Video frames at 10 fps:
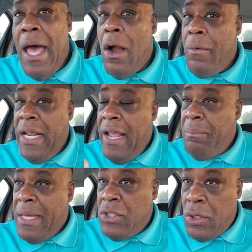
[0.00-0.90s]
I already have
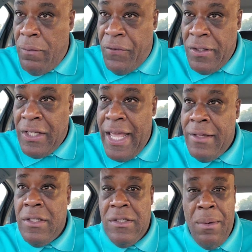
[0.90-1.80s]
my chauffeur's
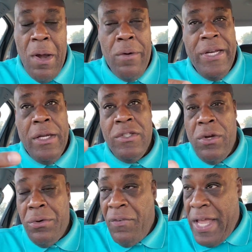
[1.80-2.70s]
license. I'm already a
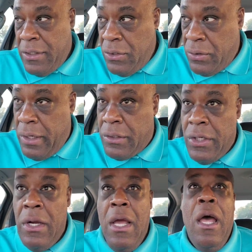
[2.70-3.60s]
certified instructor.